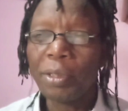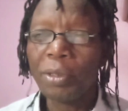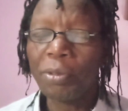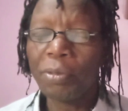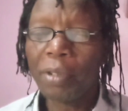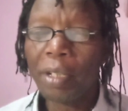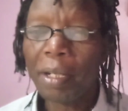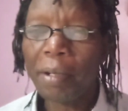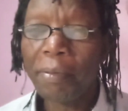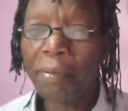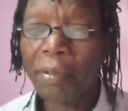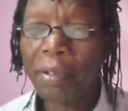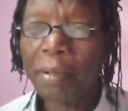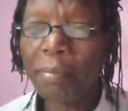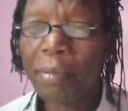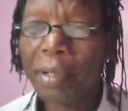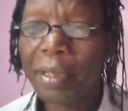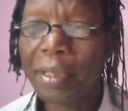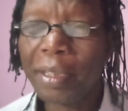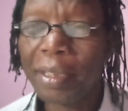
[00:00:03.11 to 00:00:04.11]
Today I'm very
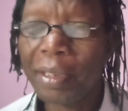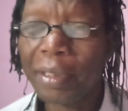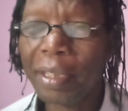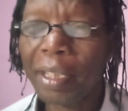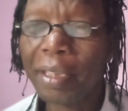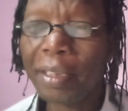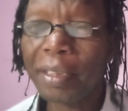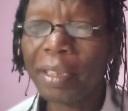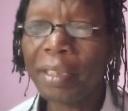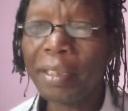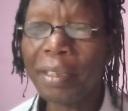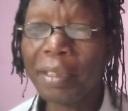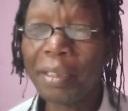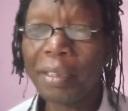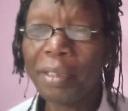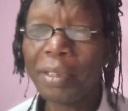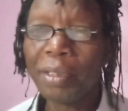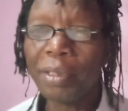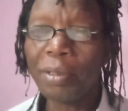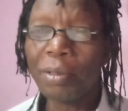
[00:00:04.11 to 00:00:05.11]
much excited
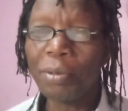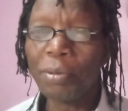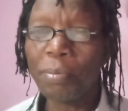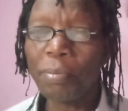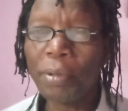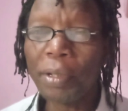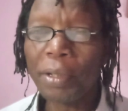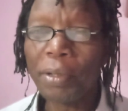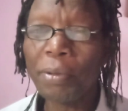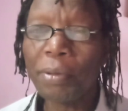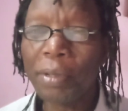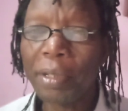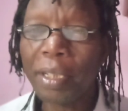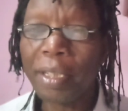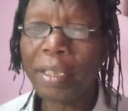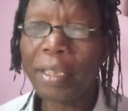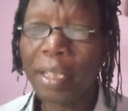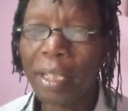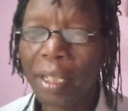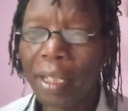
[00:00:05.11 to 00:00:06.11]
to bring you
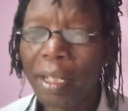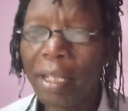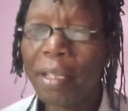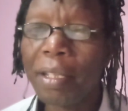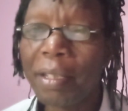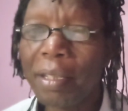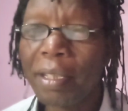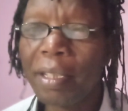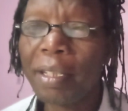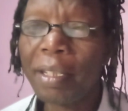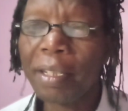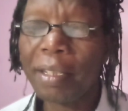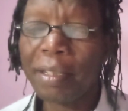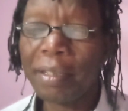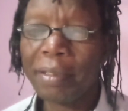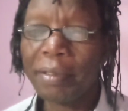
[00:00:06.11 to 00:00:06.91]
yet another thing,